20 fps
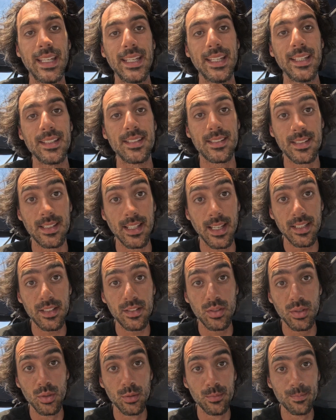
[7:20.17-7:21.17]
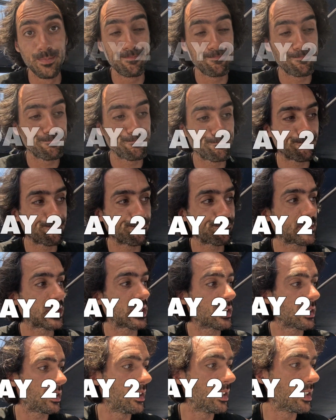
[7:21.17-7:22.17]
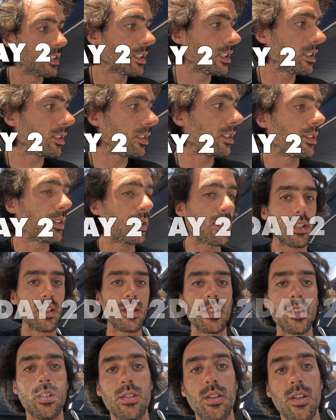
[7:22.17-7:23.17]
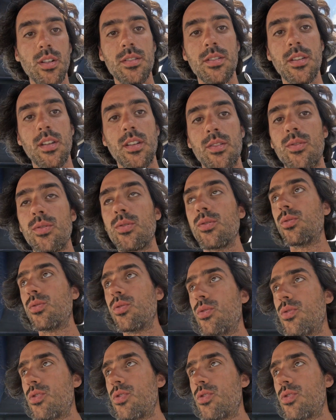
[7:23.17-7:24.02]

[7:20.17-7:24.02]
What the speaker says: is day 2 here on the crossing to